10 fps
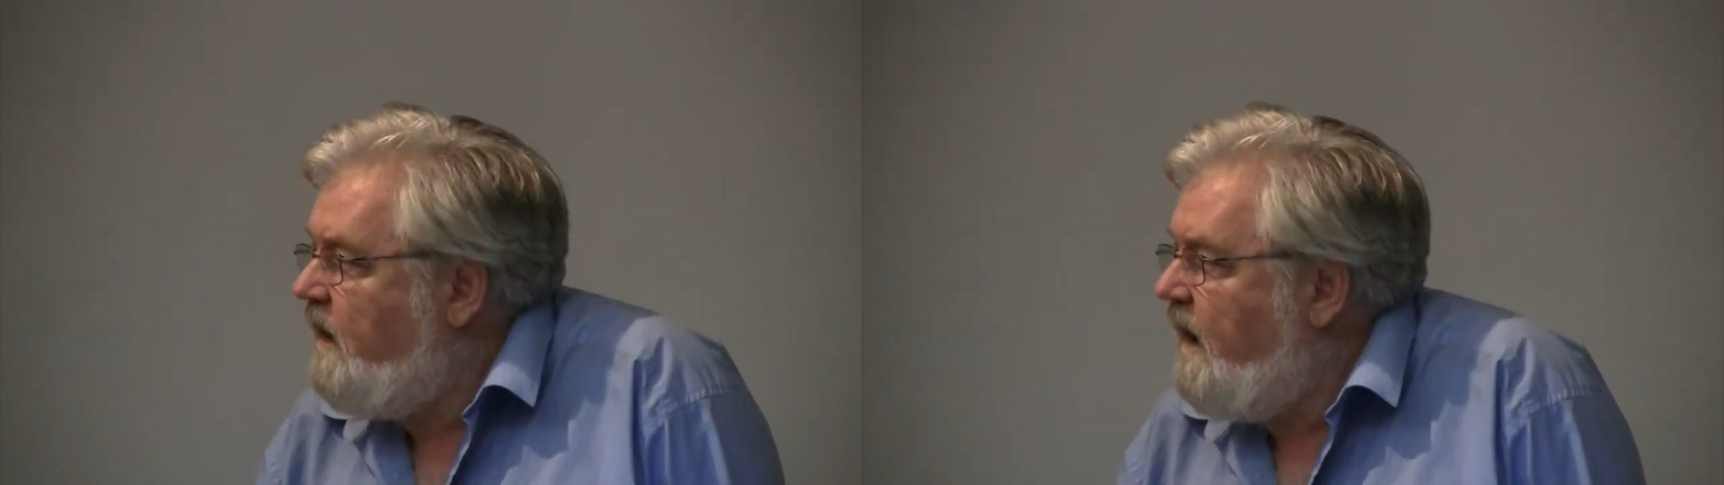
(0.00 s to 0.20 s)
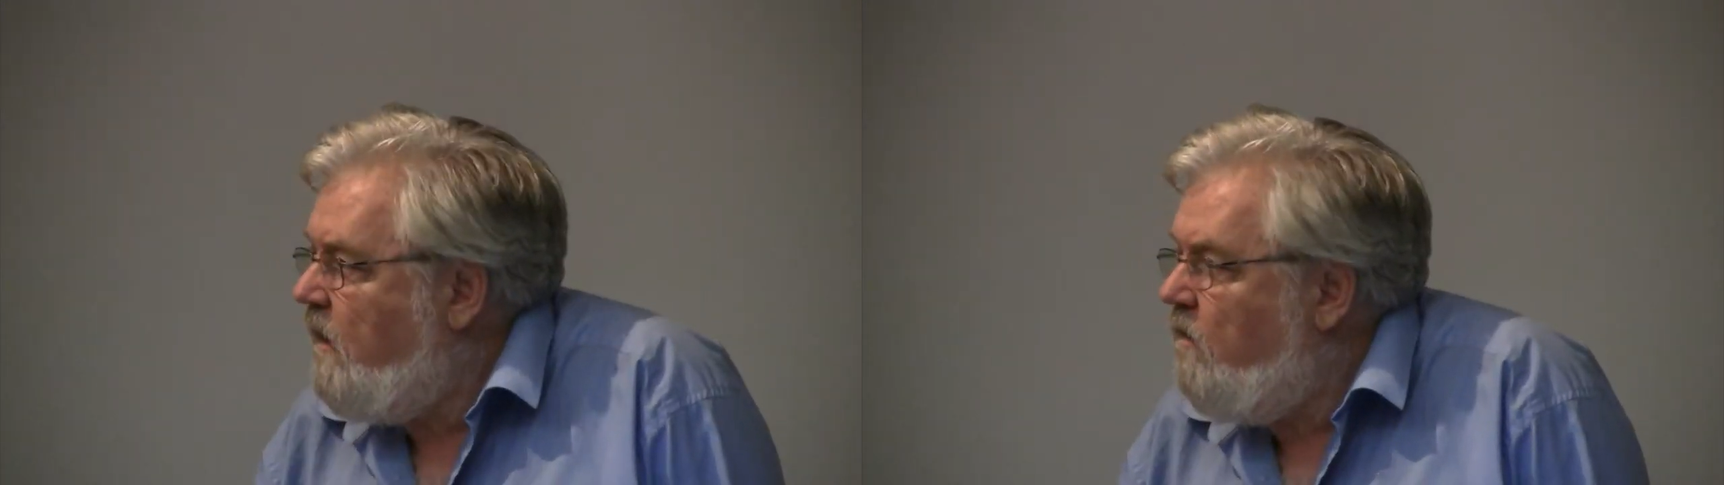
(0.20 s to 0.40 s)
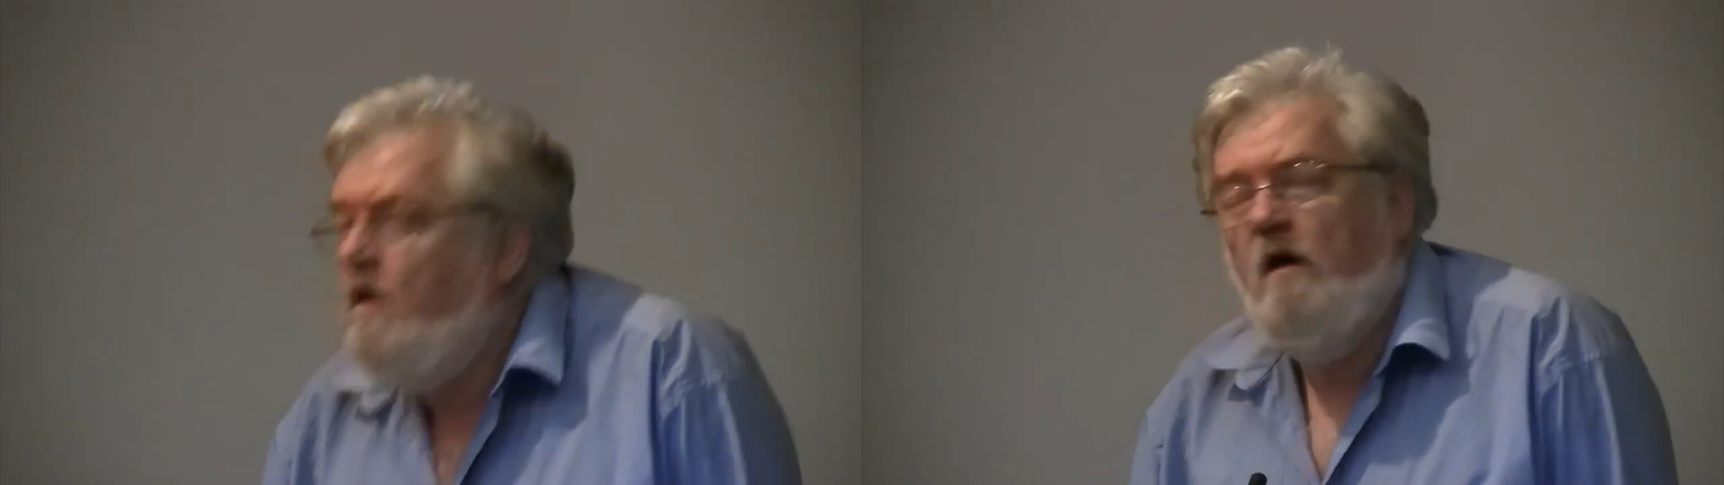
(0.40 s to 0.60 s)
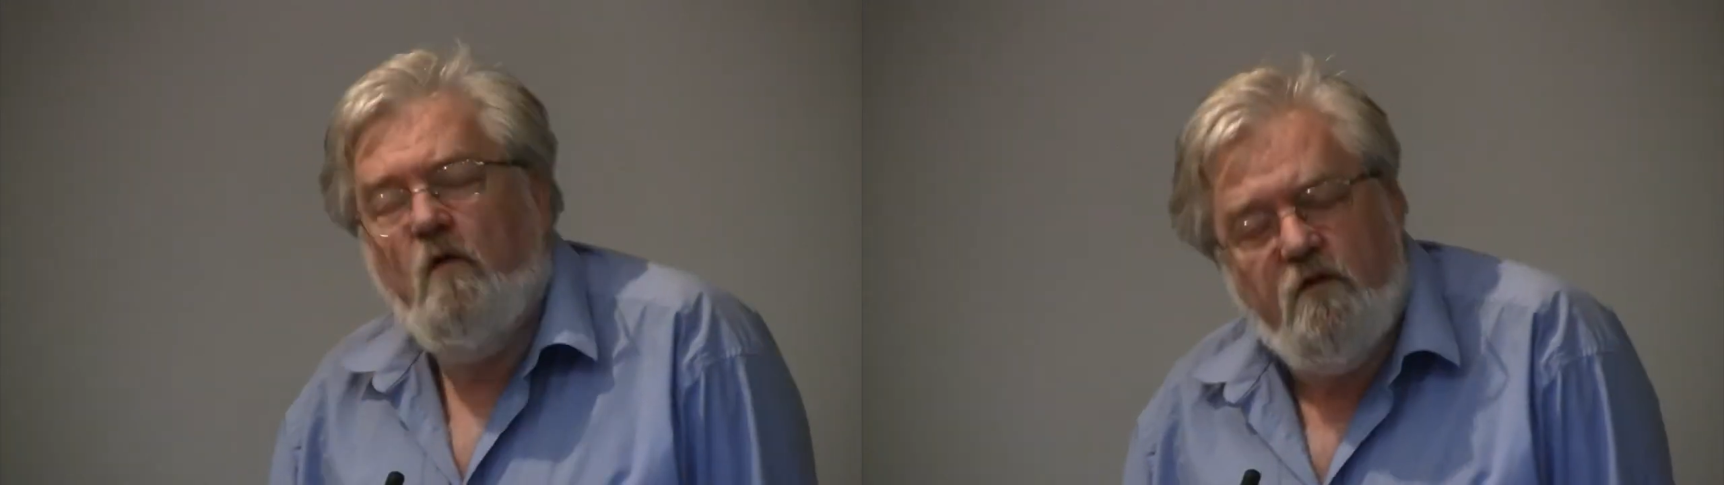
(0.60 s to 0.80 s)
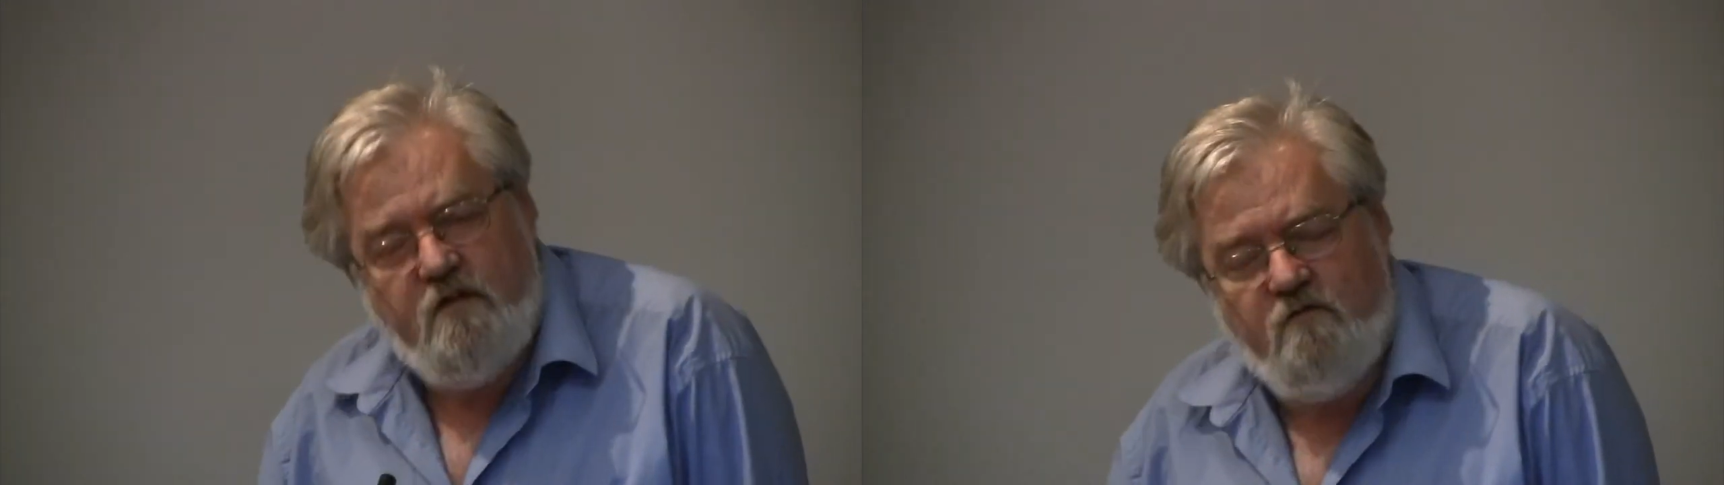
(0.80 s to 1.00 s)
now
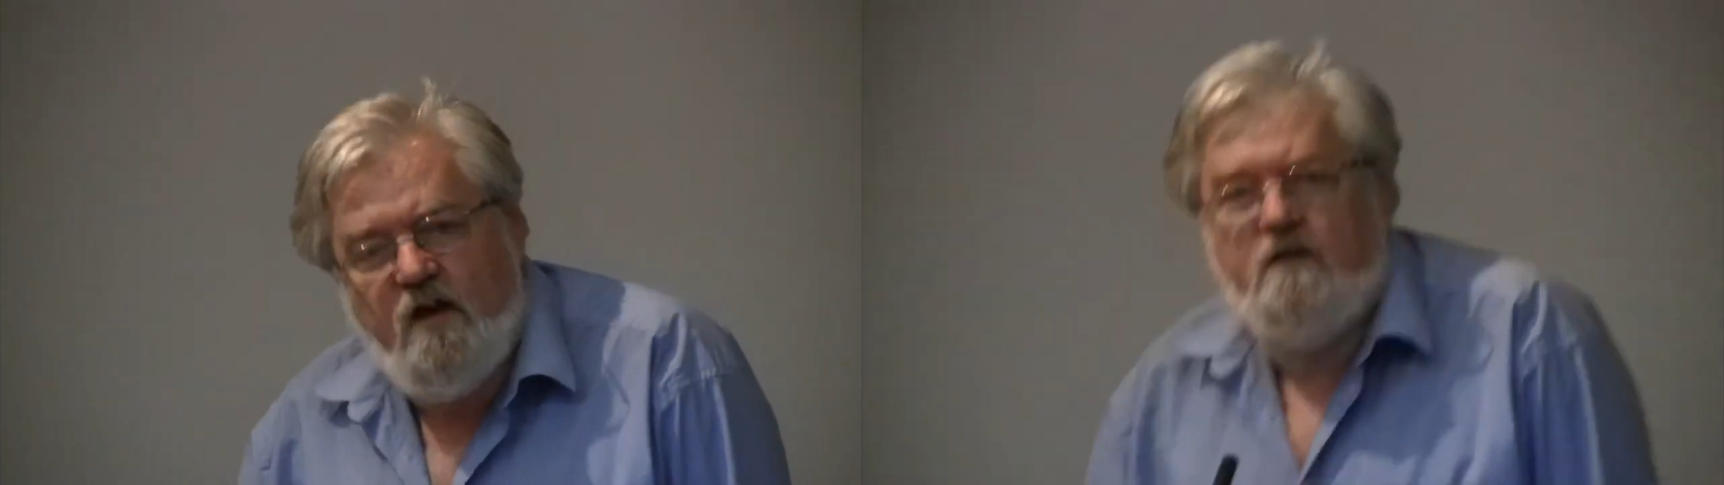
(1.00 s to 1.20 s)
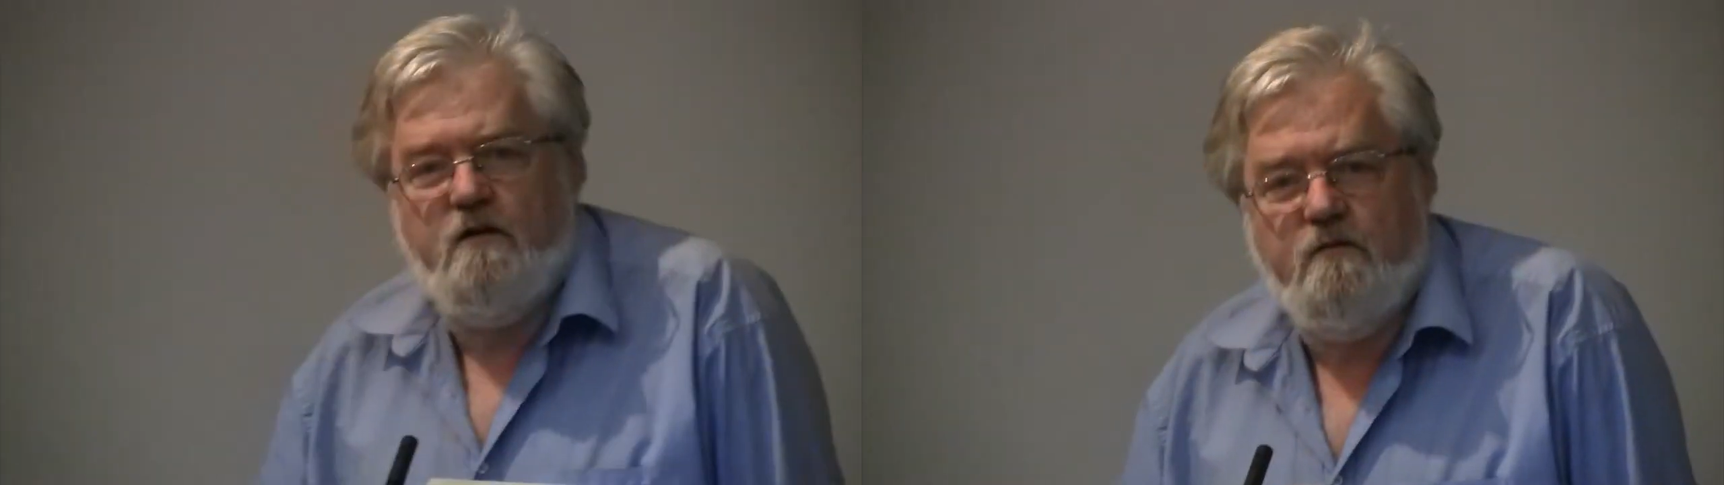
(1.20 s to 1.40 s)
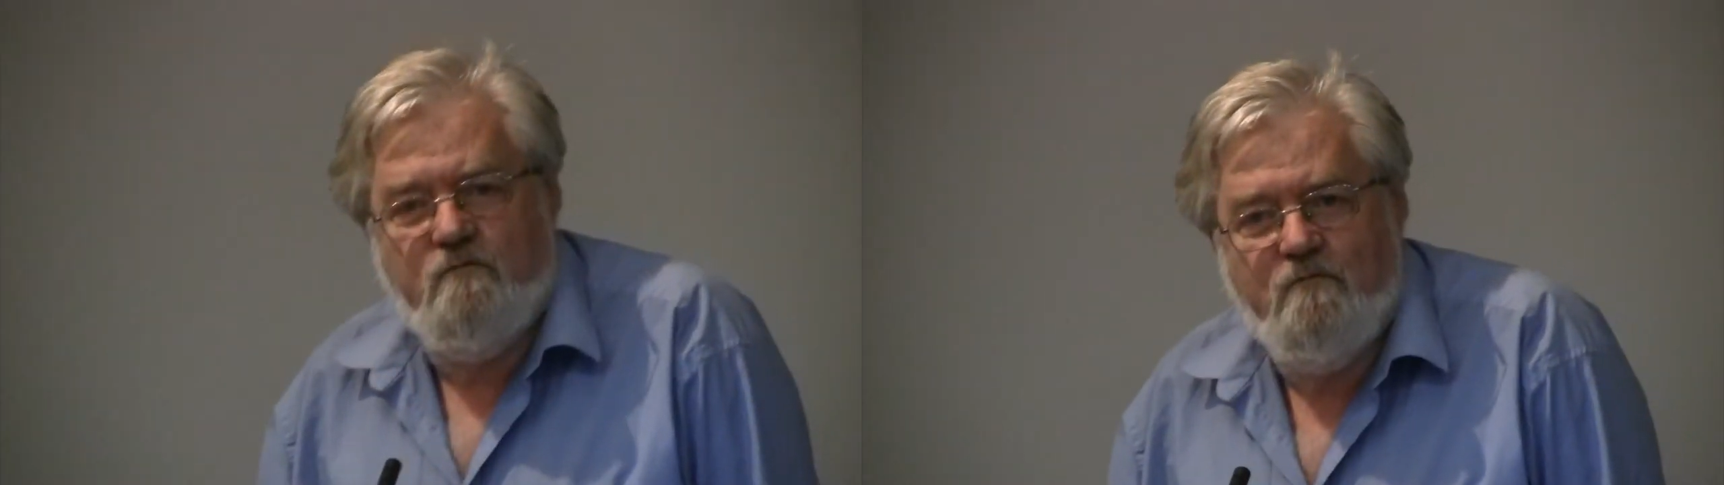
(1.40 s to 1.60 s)
was invented.